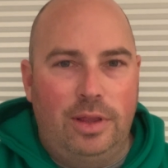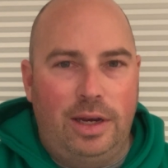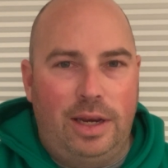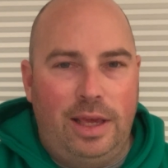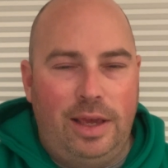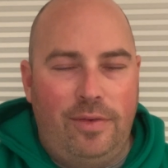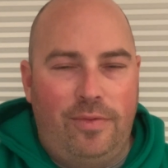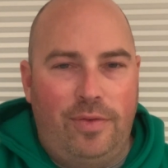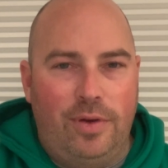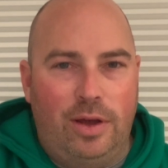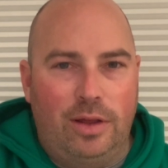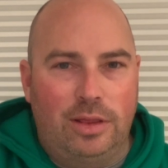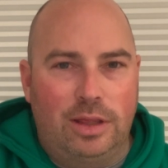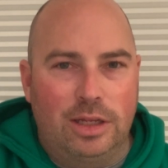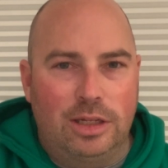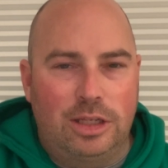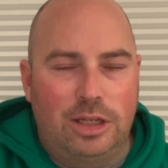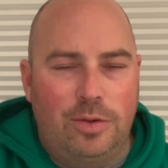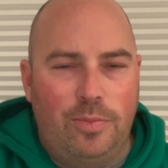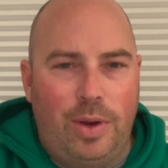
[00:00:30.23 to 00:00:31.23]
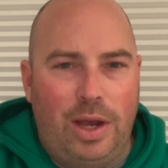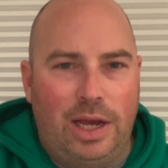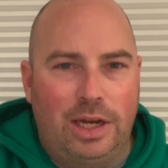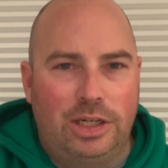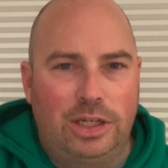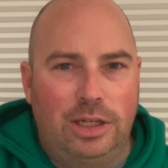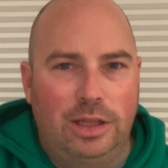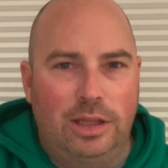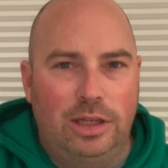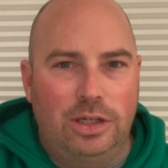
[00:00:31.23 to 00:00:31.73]
he felt that
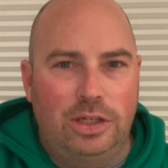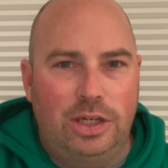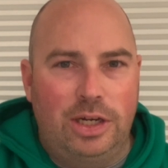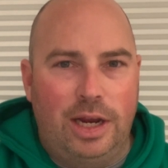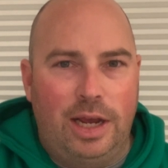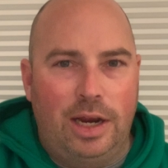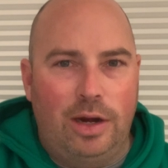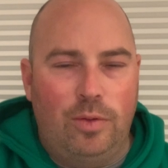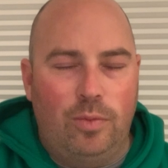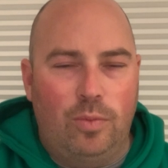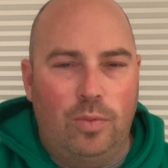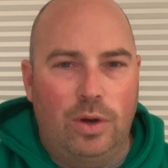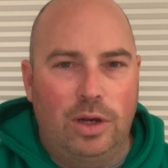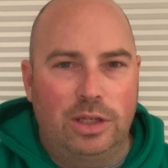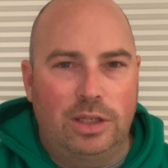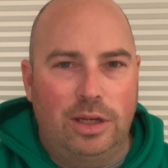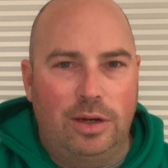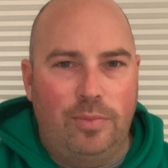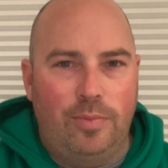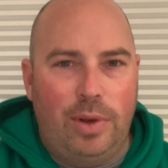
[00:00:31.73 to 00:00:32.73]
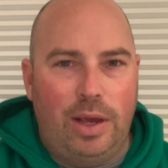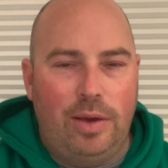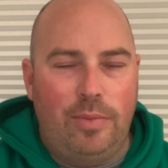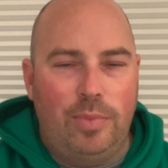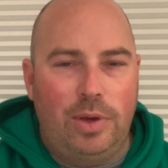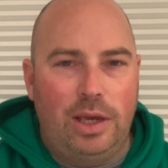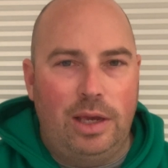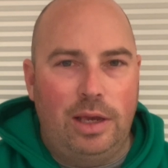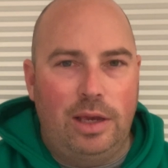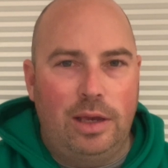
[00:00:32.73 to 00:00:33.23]
Sebastian Lletget wasn't
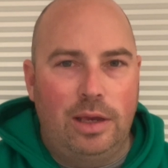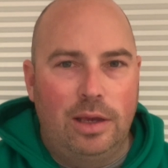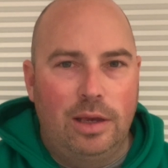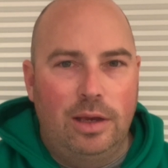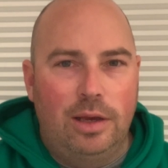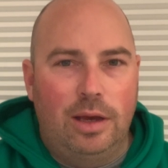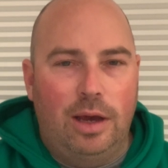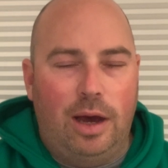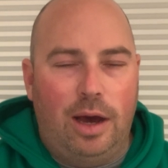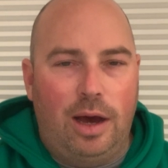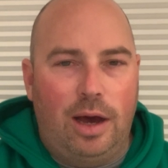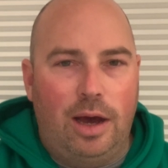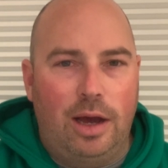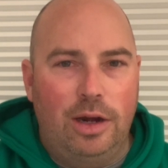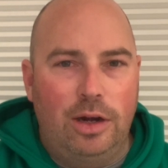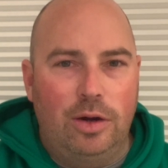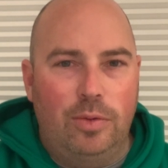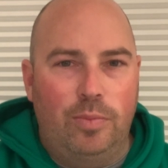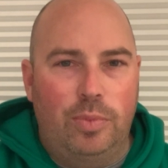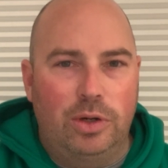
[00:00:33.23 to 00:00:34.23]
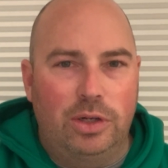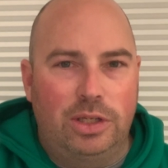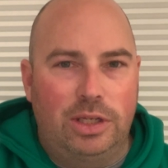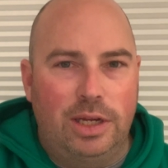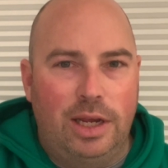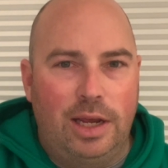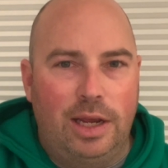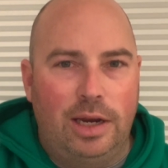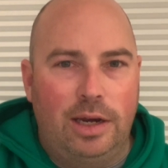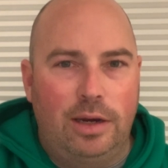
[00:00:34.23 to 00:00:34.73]
maybe
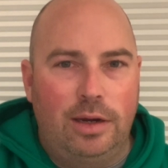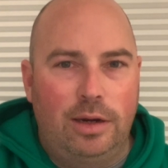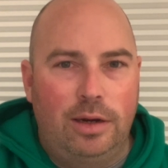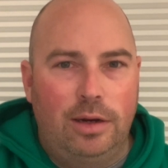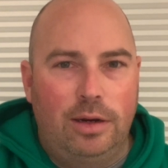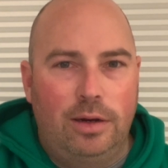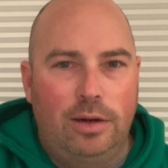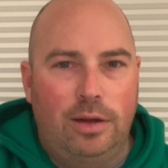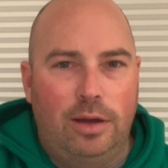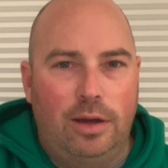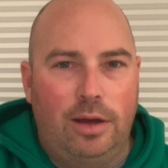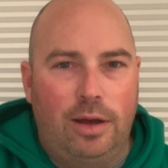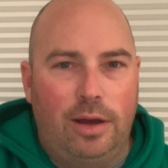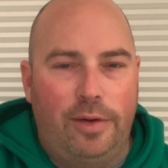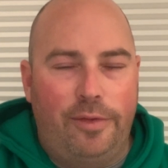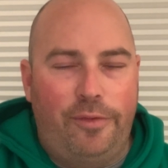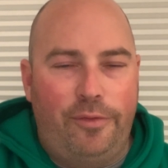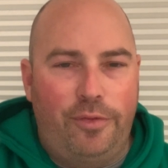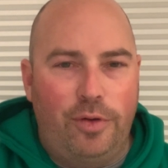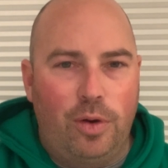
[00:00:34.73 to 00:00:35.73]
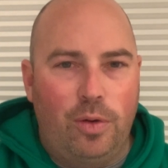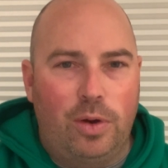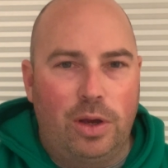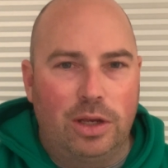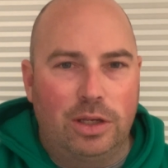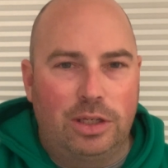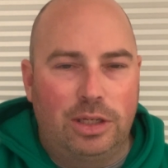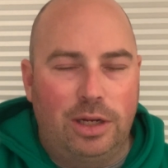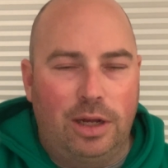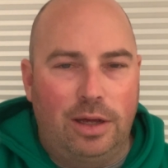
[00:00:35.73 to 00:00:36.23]
100%
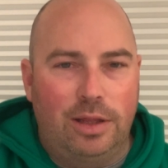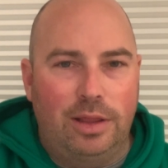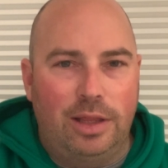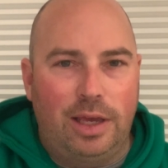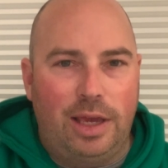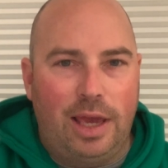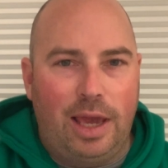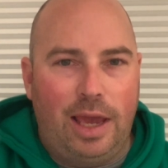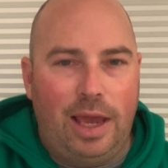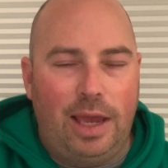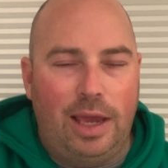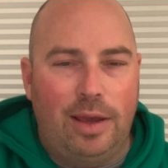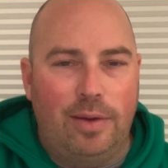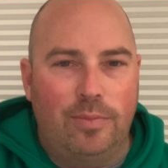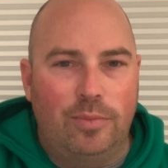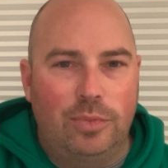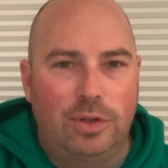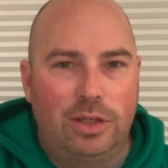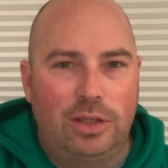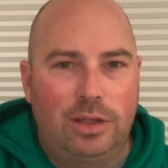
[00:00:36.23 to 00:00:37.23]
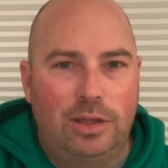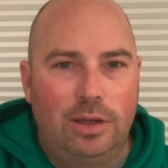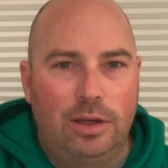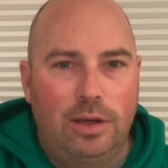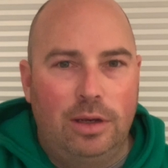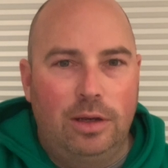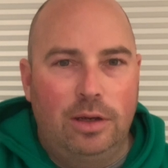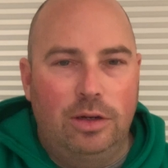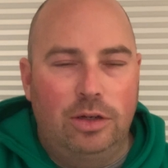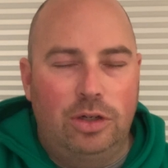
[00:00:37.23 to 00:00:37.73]
focused on the games
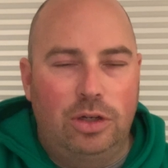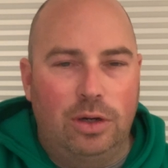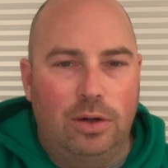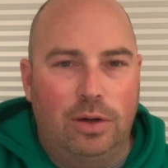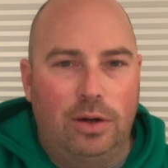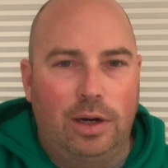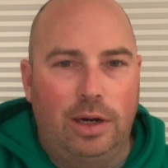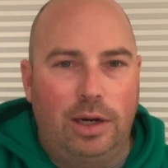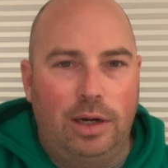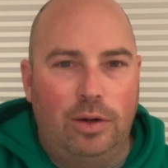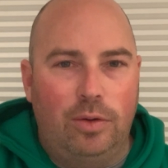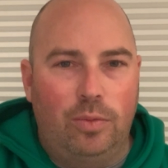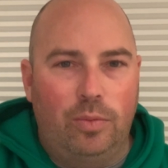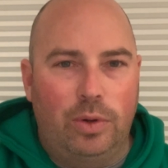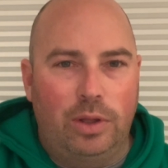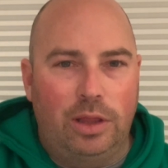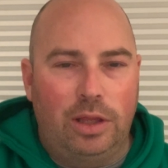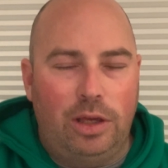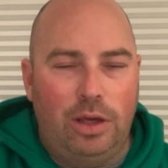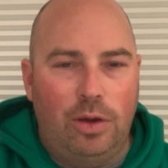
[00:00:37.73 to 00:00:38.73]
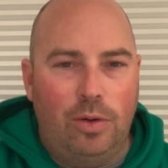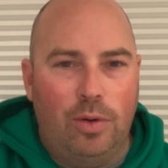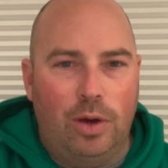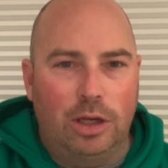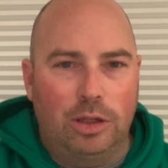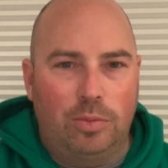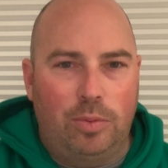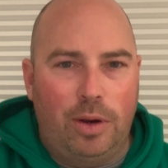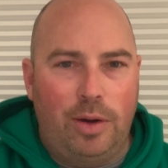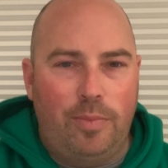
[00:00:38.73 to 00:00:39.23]
during when the
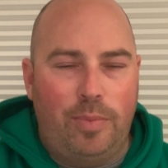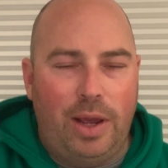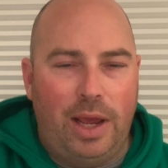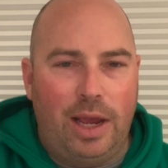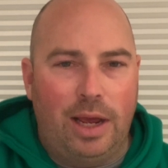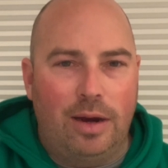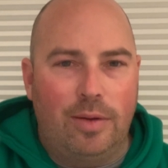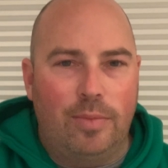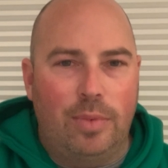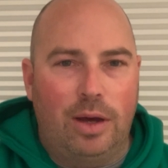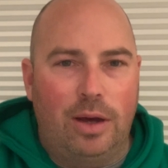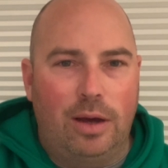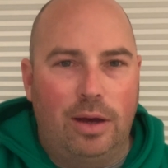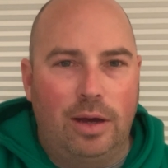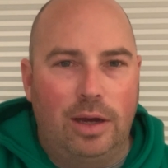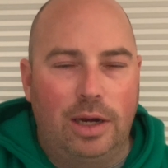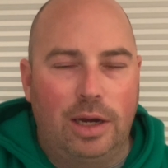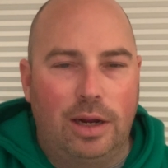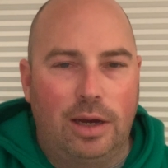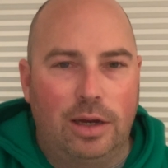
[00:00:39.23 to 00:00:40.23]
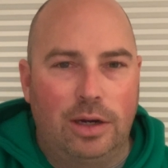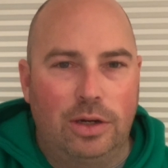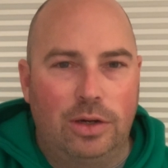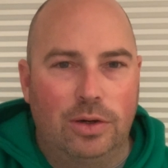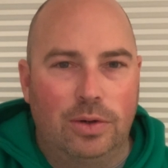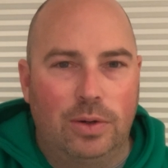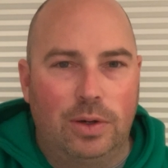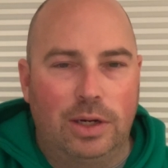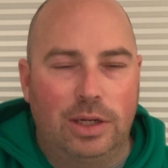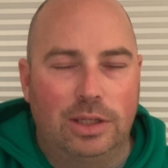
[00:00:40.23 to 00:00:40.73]
U.S. played Panama and
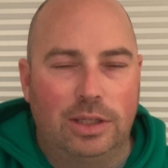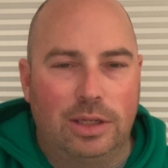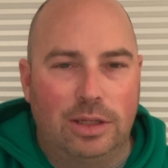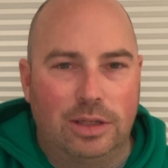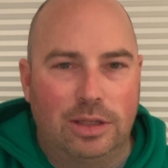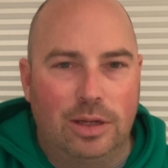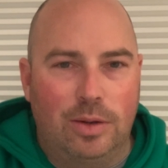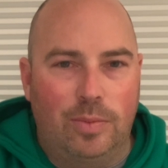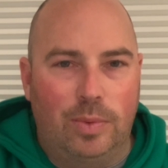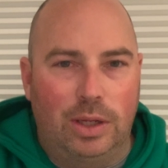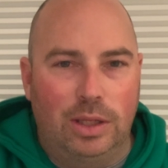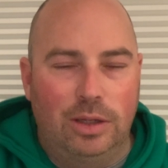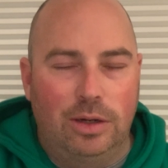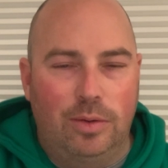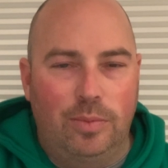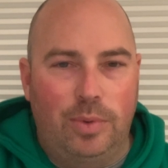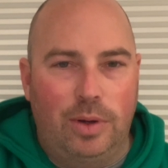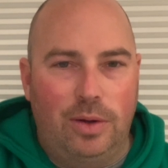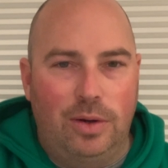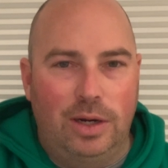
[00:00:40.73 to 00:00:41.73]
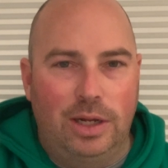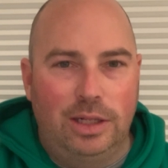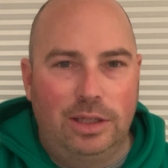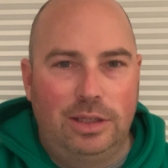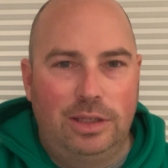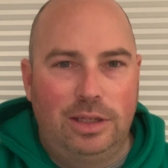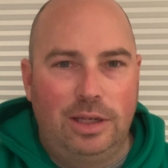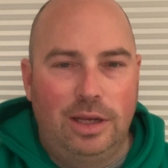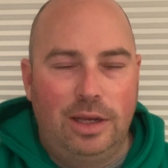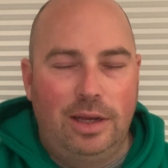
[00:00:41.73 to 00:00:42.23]
Honduras and some other
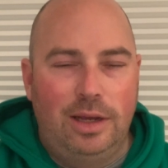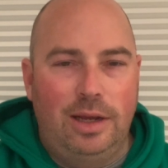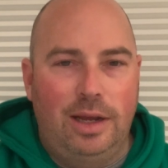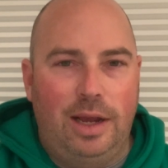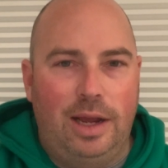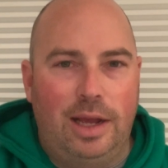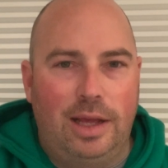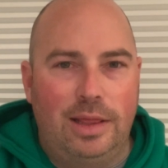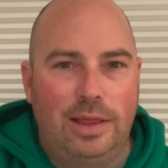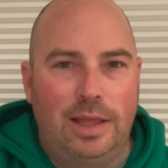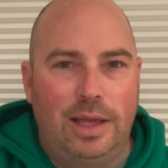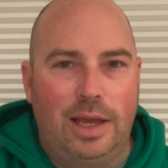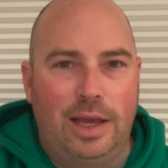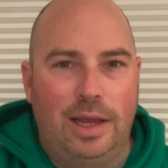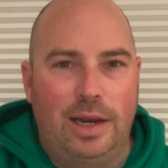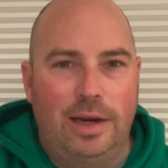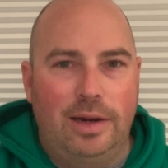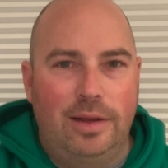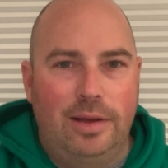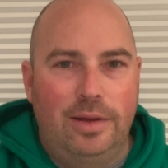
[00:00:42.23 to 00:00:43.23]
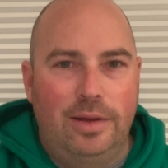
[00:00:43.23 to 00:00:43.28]
opponents, and that